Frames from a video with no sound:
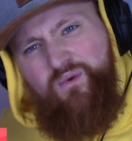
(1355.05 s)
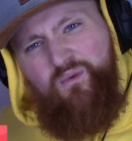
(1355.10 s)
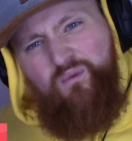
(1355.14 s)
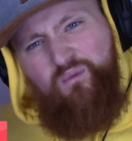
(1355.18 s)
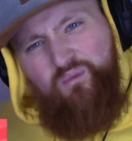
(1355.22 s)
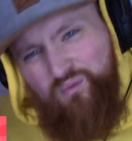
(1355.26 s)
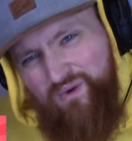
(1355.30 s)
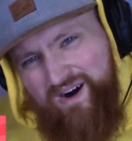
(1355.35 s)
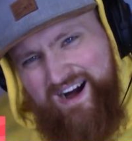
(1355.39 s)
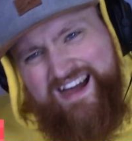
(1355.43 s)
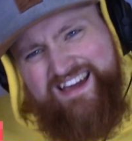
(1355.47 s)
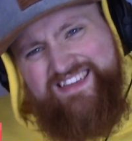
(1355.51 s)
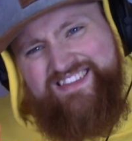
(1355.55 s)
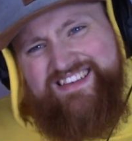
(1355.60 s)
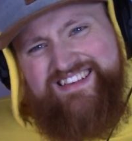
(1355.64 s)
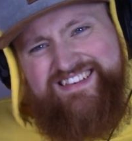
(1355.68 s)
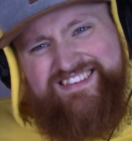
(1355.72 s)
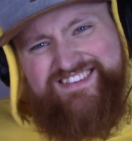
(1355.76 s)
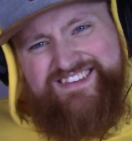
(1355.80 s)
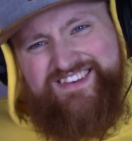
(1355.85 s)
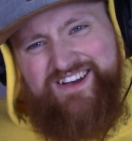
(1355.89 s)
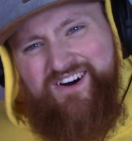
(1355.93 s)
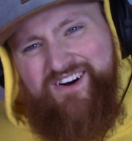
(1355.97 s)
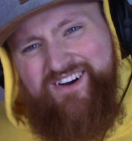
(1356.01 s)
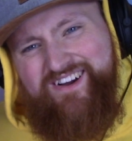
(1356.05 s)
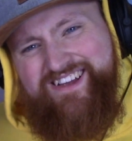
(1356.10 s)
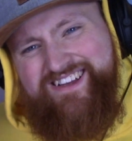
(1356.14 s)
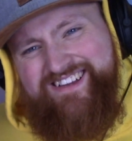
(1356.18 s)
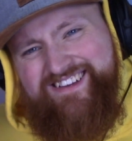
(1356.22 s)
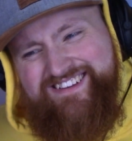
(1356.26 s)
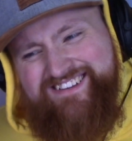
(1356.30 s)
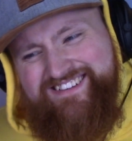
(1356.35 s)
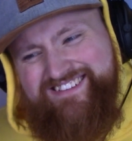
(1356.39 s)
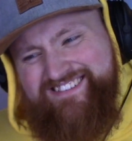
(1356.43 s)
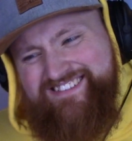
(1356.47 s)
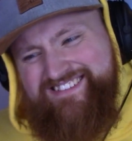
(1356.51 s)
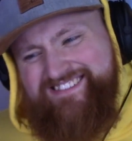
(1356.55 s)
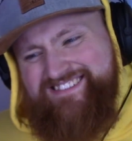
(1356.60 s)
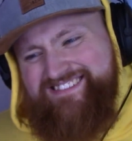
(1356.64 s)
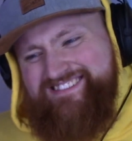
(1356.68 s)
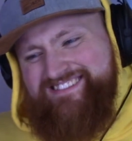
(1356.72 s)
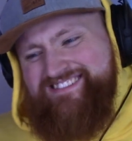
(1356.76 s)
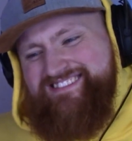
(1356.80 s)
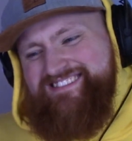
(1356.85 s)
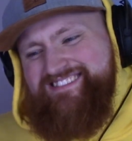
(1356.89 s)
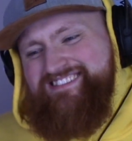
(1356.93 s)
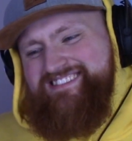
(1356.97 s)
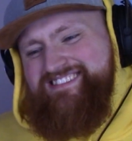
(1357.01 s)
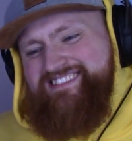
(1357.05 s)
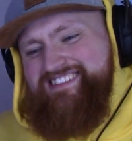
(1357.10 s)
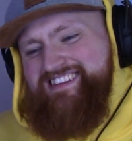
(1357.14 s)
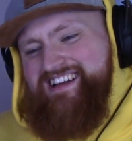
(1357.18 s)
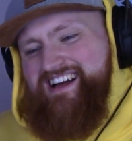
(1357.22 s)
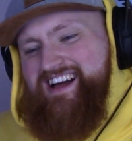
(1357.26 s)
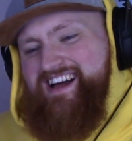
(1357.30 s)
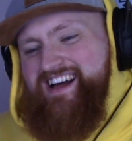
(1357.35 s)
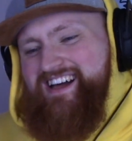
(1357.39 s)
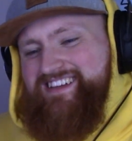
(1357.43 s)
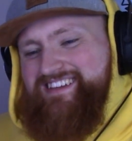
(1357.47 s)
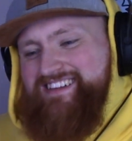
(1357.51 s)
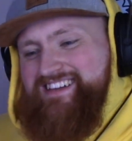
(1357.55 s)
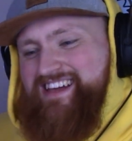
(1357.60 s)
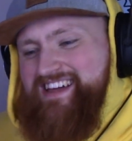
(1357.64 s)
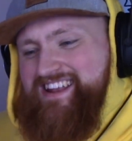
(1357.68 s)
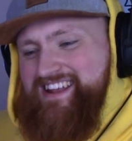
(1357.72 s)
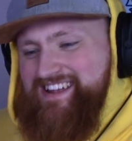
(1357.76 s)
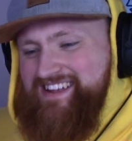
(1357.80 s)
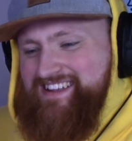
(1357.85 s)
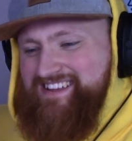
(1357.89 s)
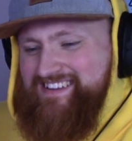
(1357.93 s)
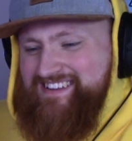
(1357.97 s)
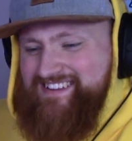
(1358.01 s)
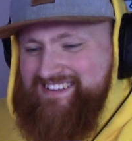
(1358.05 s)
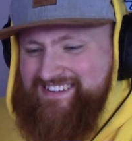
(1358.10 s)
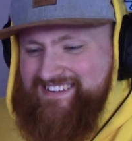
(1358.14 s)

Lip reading: Why this song? I get it.